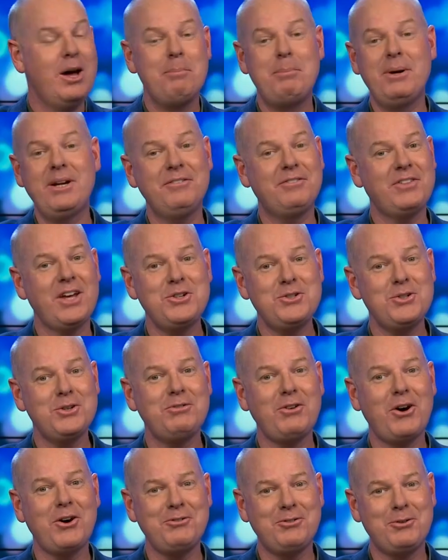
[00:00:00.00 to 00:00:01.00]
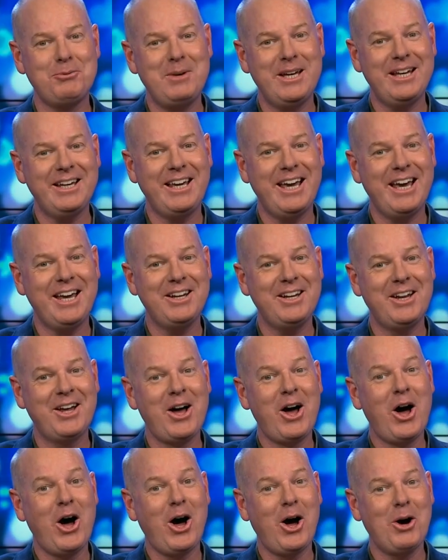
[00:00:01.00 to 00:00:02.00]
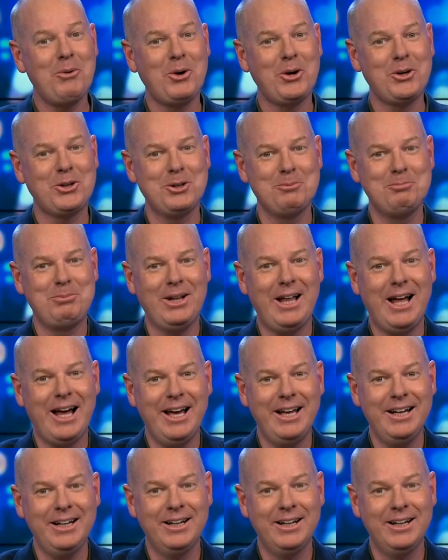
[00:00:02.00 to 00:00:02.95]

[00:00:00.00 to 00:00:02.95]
but if they do vote for me again, I won't complain.